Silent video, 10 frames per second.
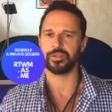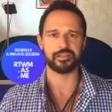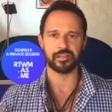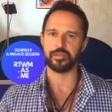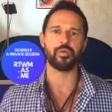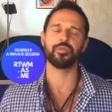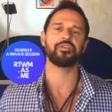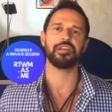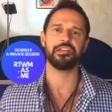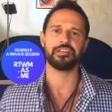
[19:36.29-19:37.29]
That's not the moment
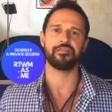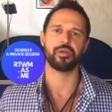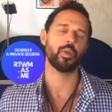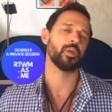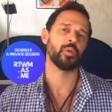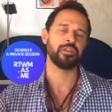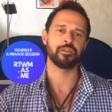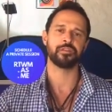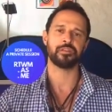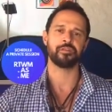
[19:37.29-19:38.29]
to kiss everyone when you
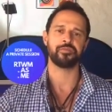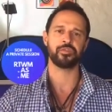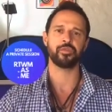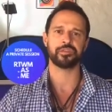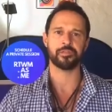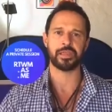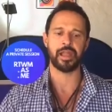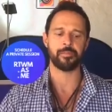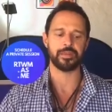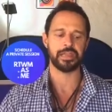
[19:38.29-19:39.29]
know there's a flu or something
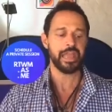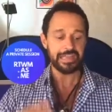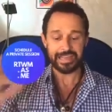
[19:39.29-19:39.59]
happening.